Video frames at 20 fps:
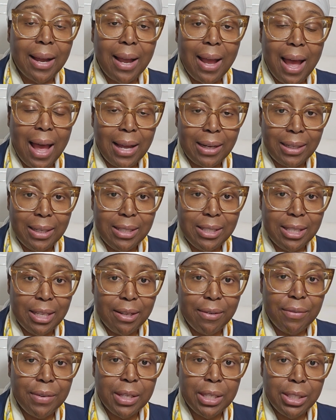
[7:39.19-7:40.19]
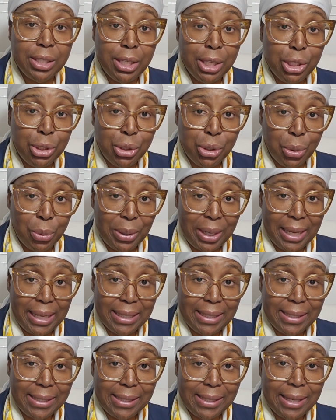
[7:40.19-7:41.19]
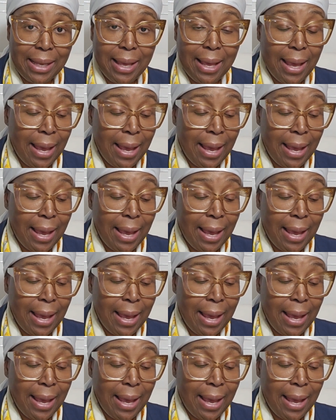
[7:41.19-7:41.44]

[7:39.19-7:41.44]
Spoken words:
cognitive dissonance.